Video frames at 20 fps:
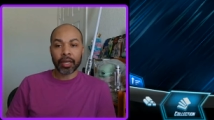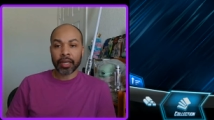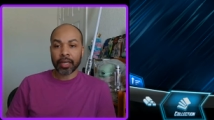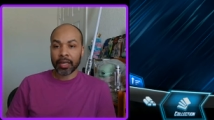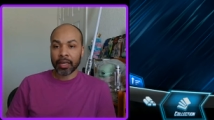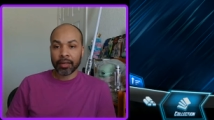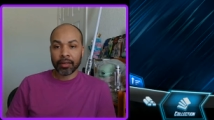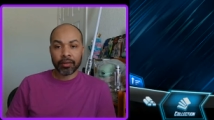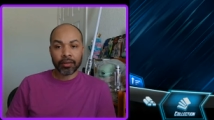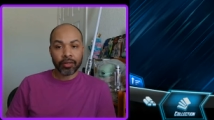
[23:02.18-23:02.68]

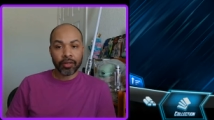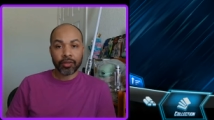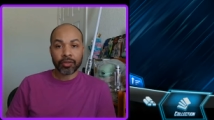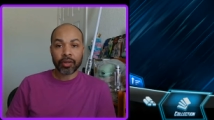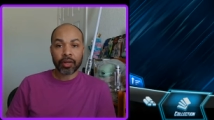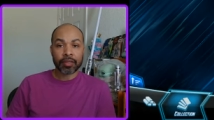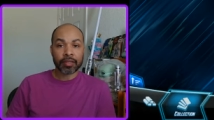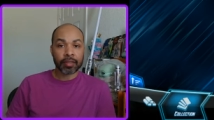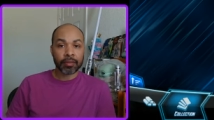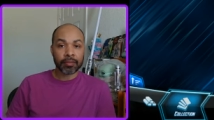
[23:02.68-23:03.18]
again,
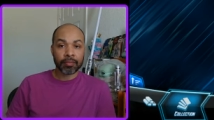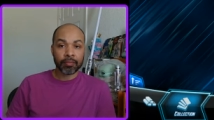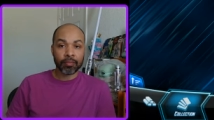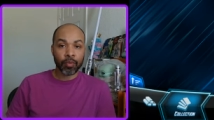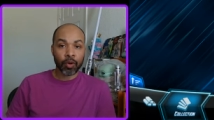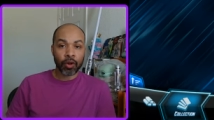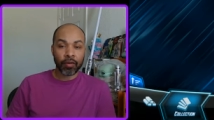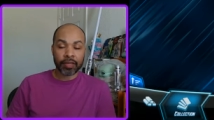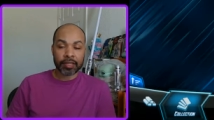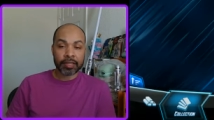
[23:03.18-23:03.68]
use her as a
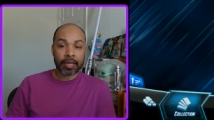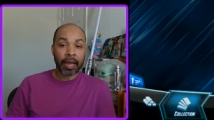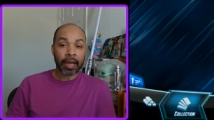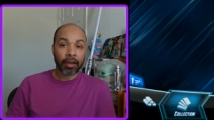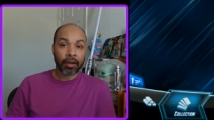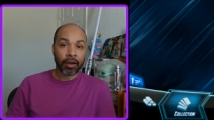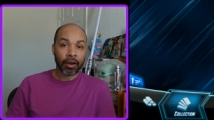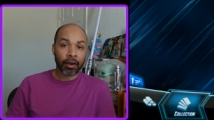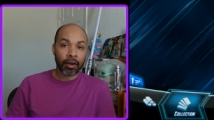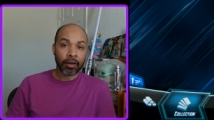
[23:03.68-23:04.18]
more of a
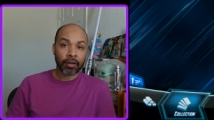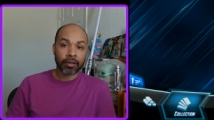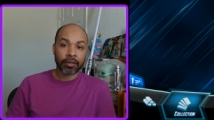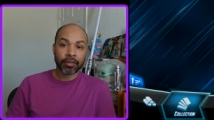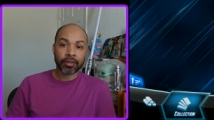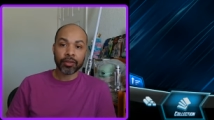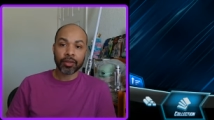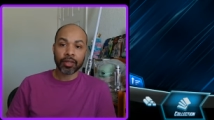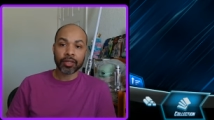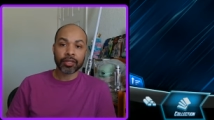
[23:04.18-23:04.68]
tech
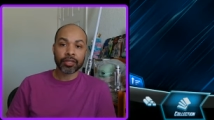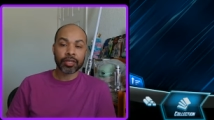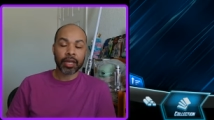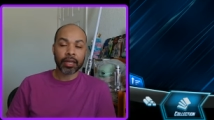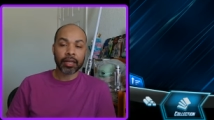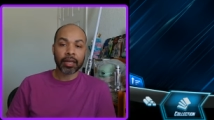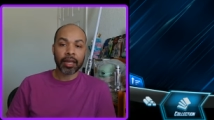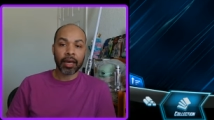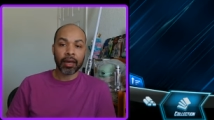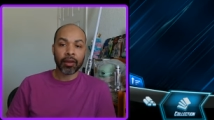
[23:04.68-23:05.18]
card. You can
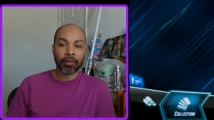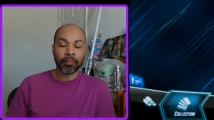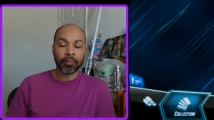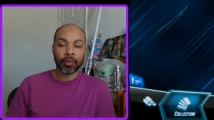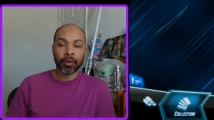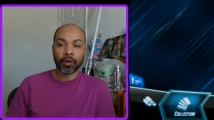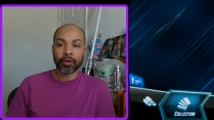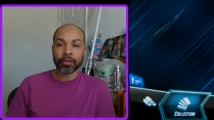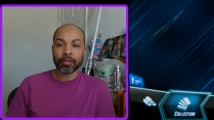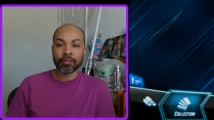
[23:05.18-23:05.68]
shut down
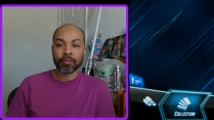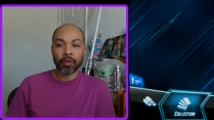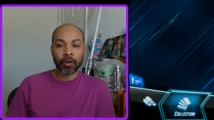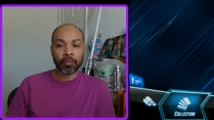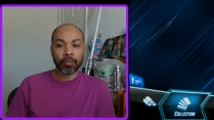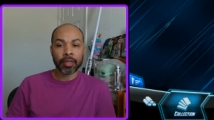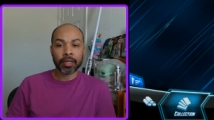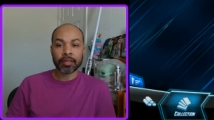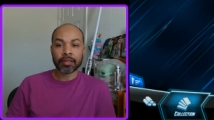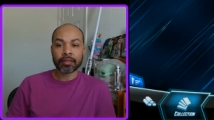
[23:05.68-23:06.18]
opponents
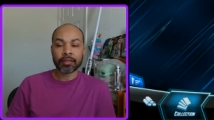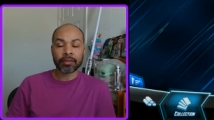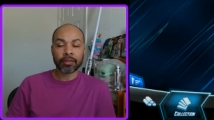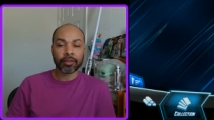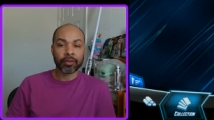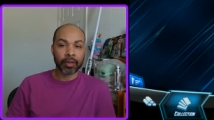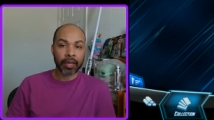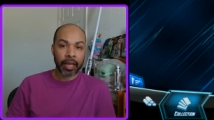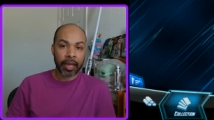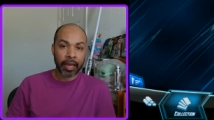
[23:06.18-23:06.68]
Mobius,
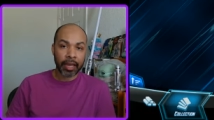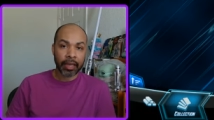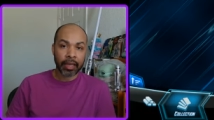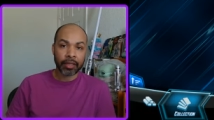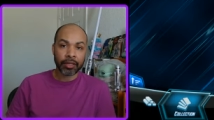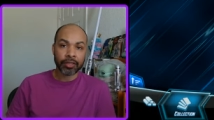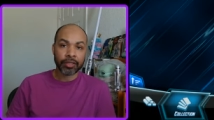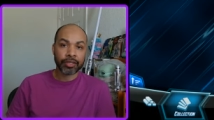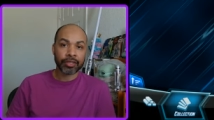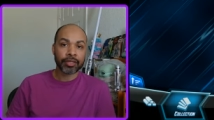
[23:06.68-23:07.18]
Luke
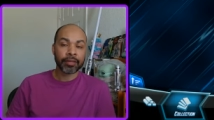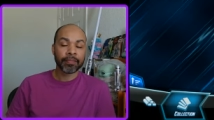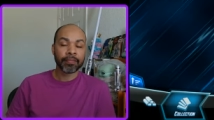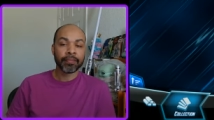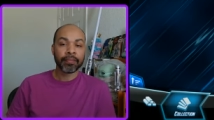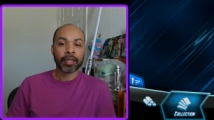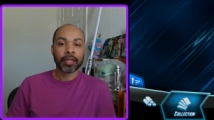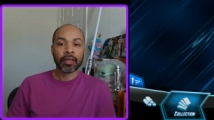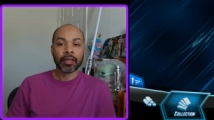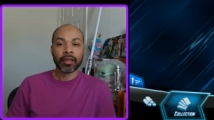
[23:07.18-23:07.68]
Cage,
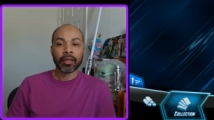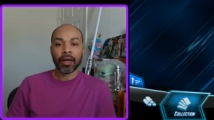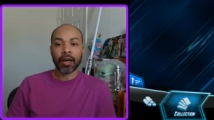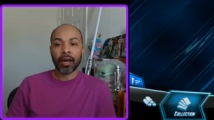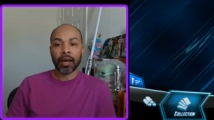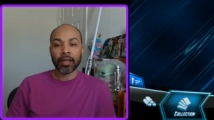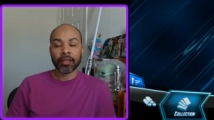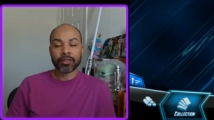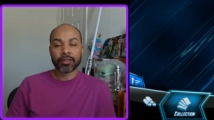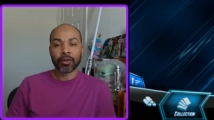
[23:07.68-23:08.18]

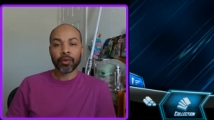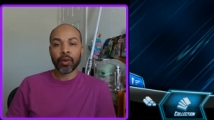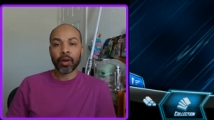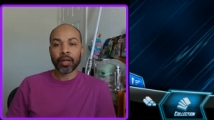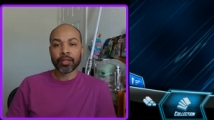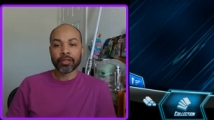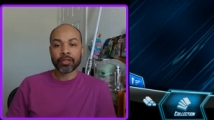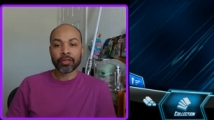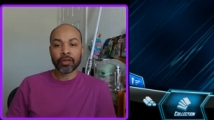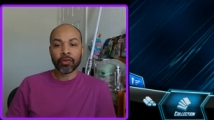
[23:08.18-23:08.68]
uh, and so
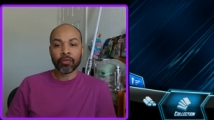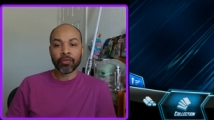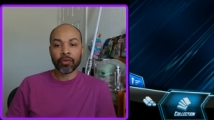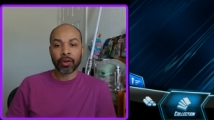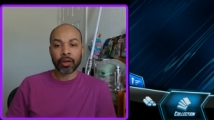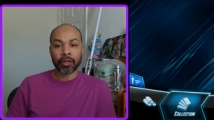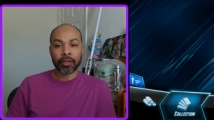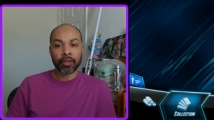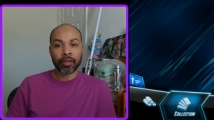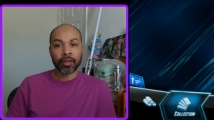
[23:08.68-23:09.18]
on and so
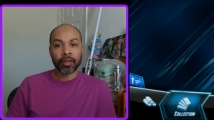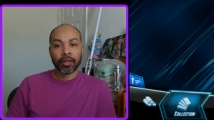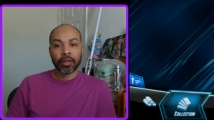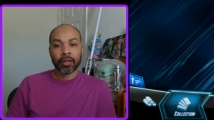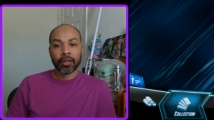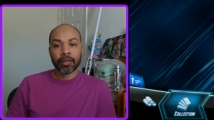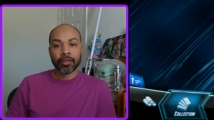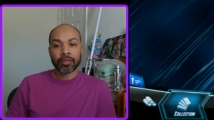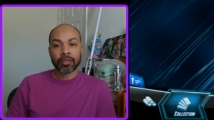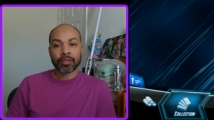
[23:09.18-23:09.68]
forth.
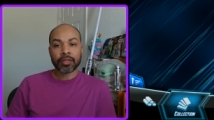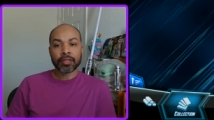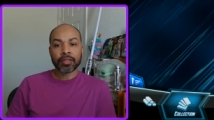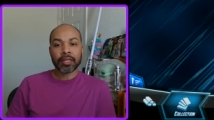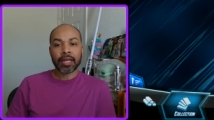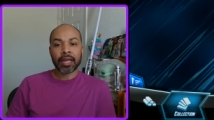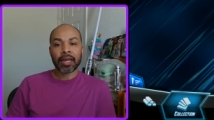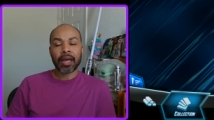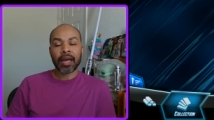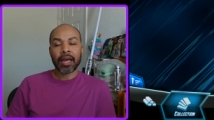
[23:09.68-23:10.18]
So
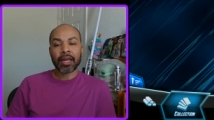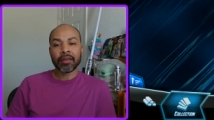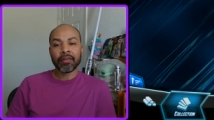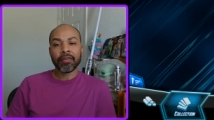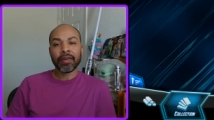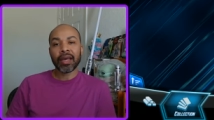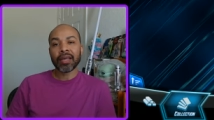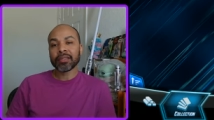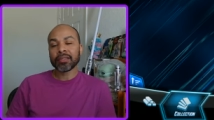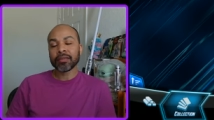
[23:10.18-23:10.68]
this deck kind
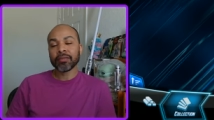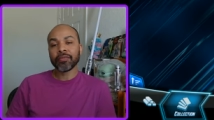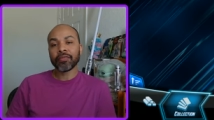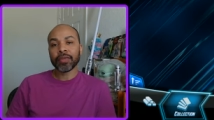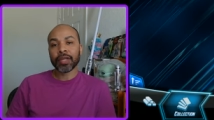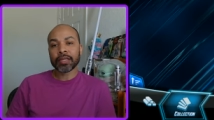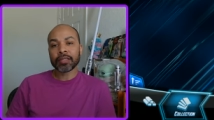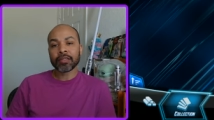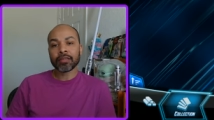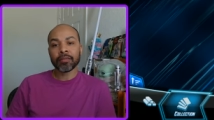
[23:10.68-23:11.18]
of has some
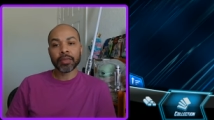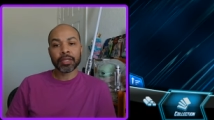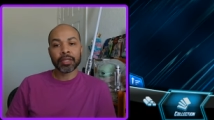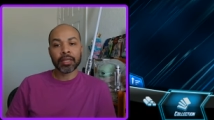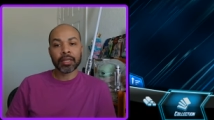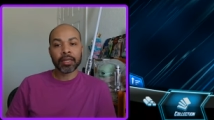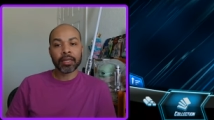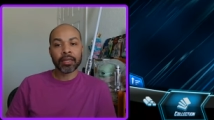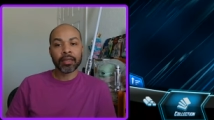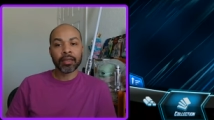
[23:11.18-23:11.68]

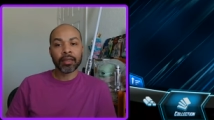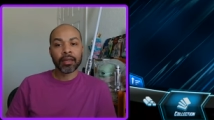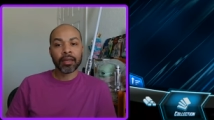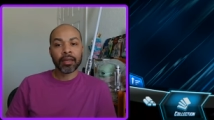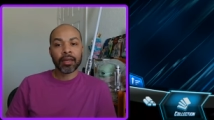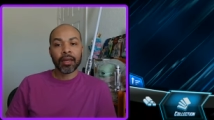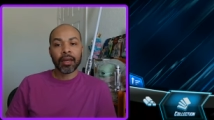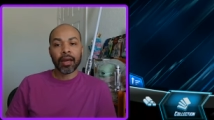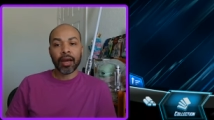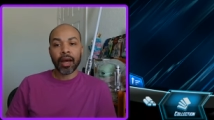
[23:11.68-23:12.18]
flexibility.
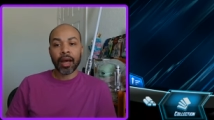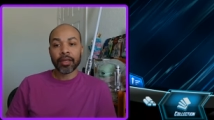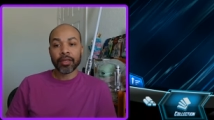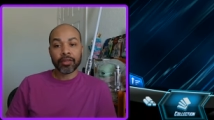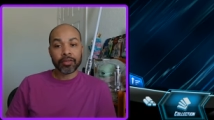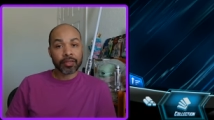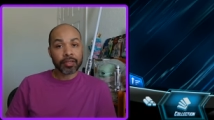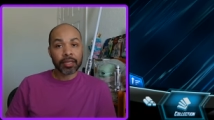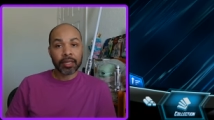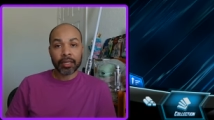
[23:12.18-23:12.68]
Uh,
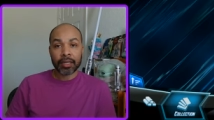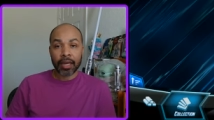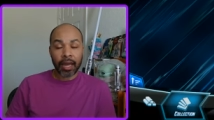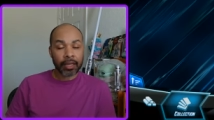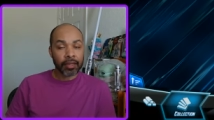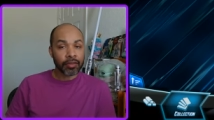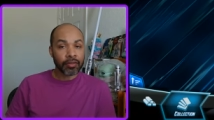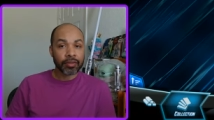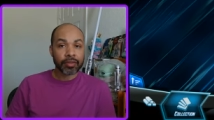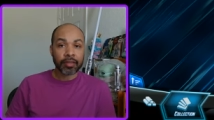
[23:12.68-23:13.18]
you see,
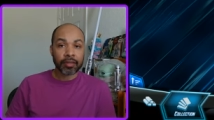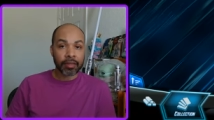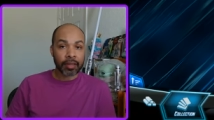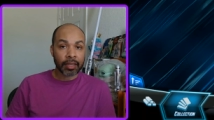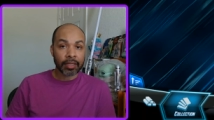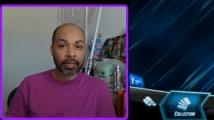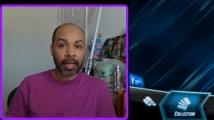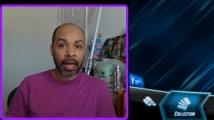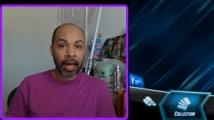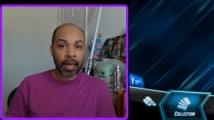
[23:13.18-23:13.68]
I used it
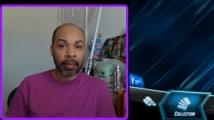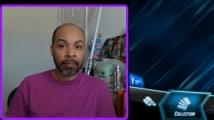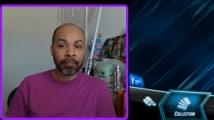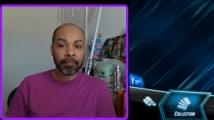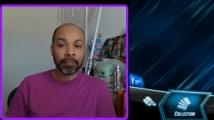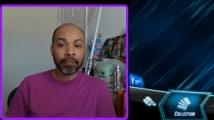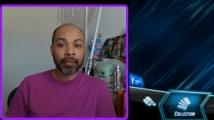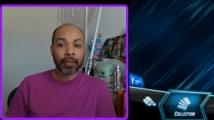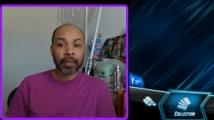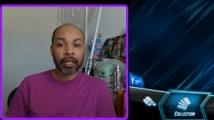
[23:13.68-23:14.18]
to
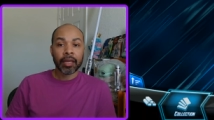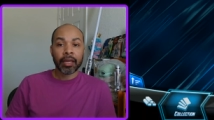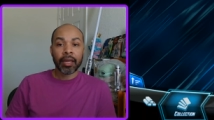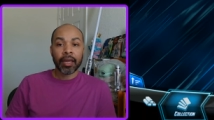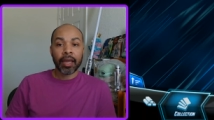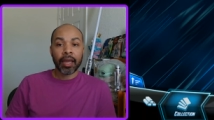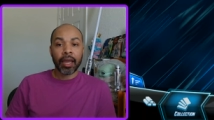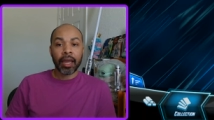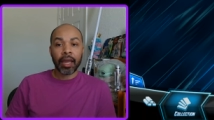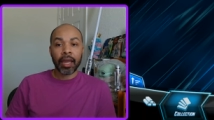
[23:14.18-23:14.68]
climb,
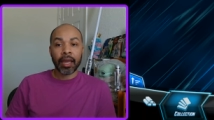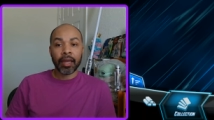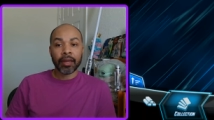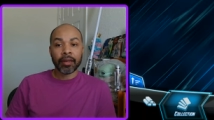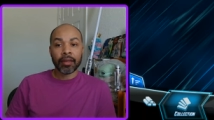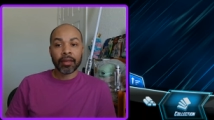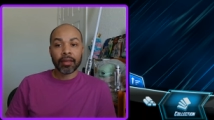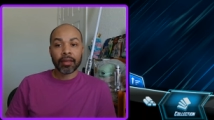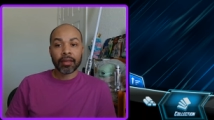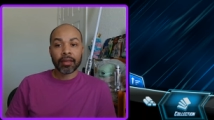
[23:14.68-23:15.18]

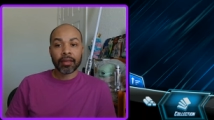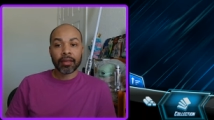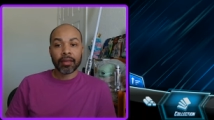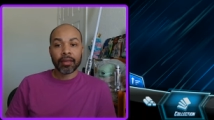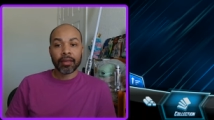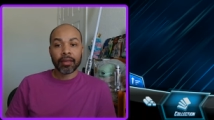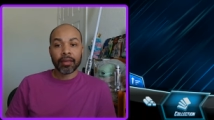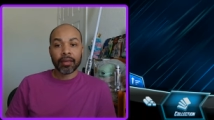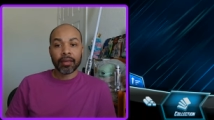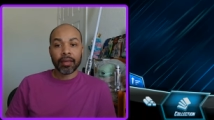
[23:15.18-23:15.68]
and
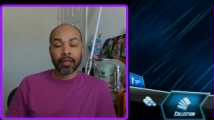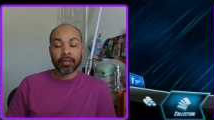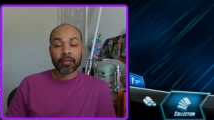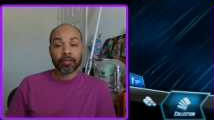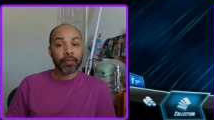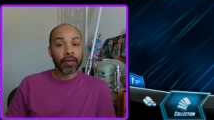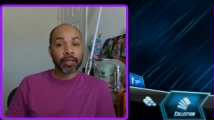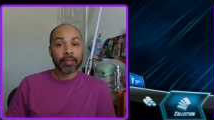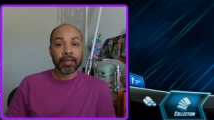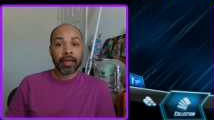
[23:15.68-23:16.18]

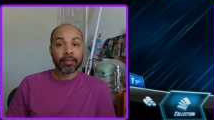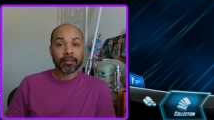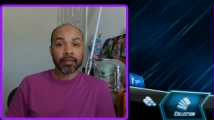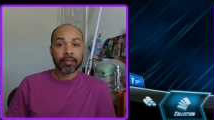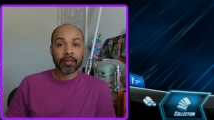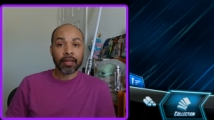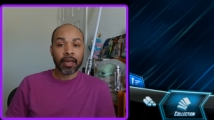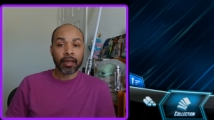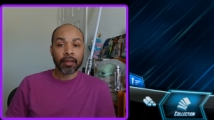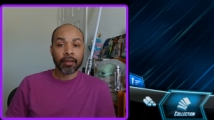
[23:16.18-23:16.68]
it's a
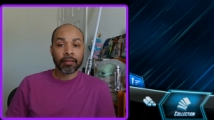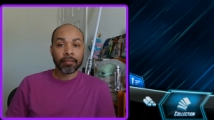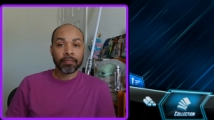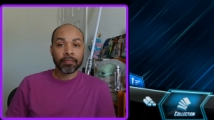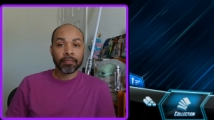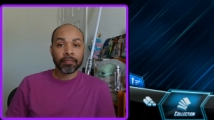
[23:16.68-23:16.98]
fantastic deck.